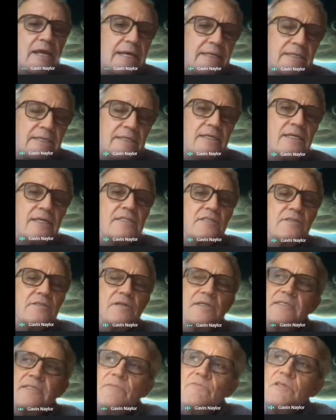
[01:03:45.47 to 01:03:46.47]
it
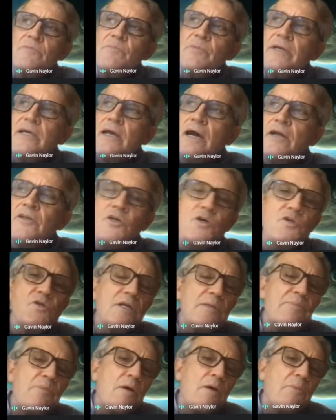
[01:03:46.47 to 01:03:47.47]
seems to be
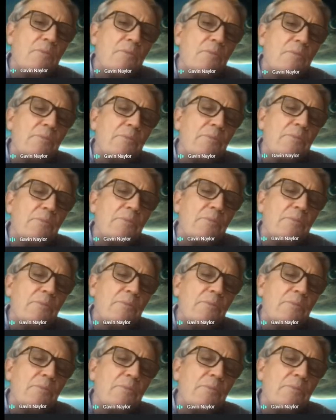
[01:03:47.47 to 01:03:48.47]
unusually popular, at
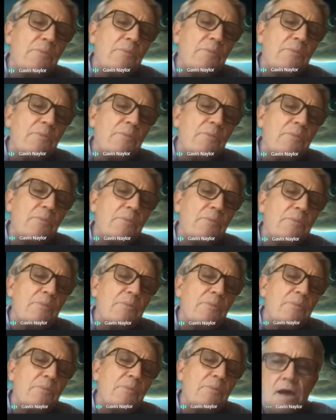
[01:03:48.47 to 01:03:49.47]
least around here.
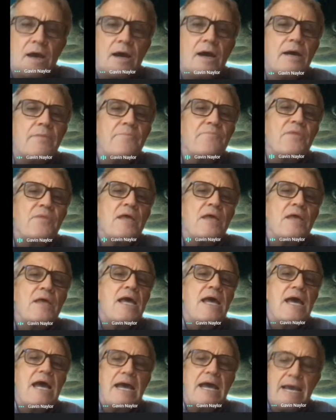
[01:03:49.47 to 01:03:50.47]

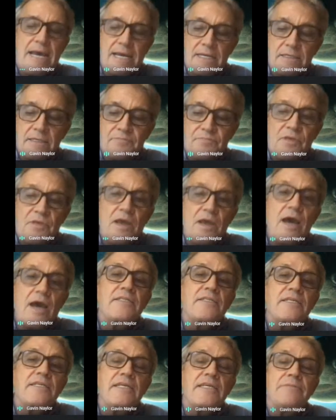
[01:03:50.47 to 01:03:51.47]
And the
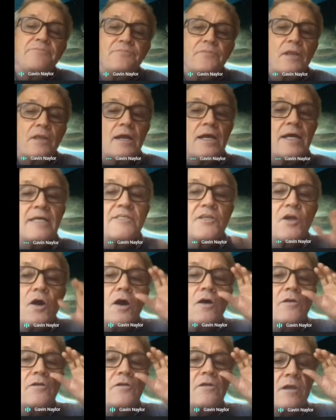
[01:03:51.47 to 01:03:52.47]
other team has
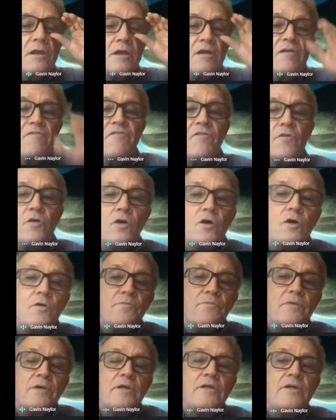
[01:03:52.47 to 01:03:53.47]
gone
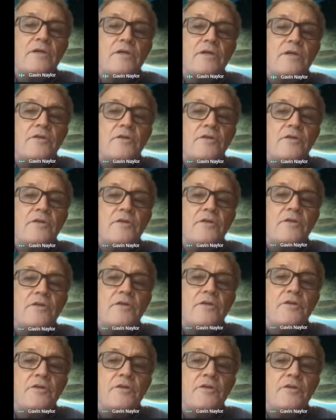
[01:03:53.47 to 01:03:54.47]
for Newton.
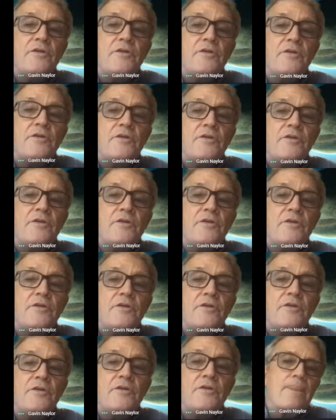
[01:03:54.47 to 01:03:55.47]
And
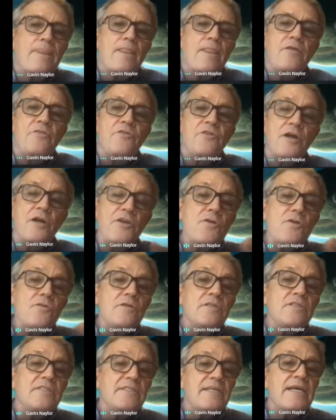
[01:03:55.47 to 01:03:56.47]
the
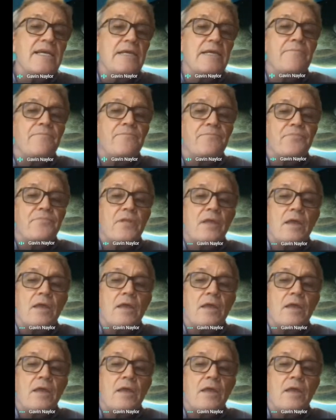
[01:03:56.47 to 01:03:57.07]
Newton's team,